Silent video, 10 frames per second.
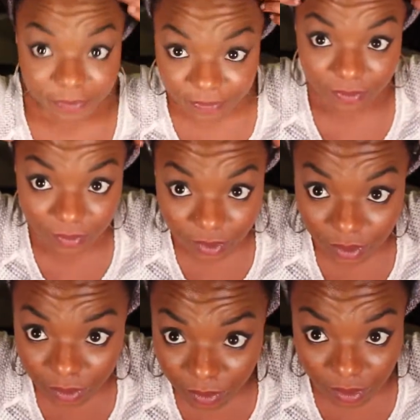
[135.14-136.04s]
So
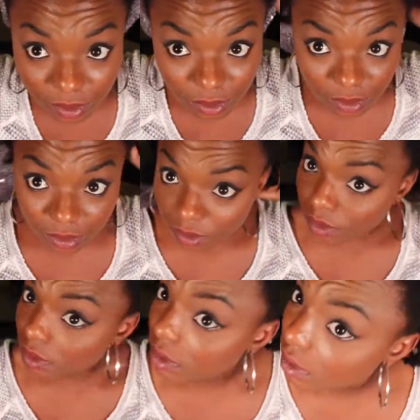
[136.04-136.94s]
I
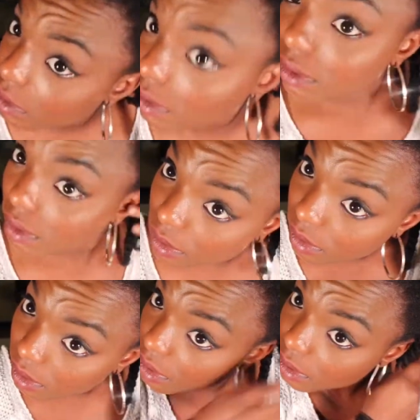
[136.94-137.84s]
had deep
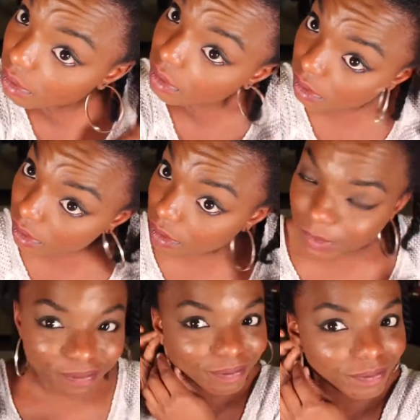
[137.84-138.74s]
conditioned my hair
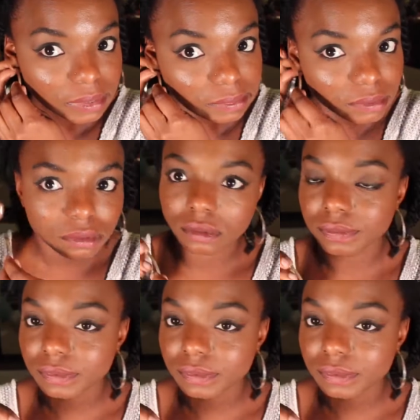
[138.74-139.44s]
that morning,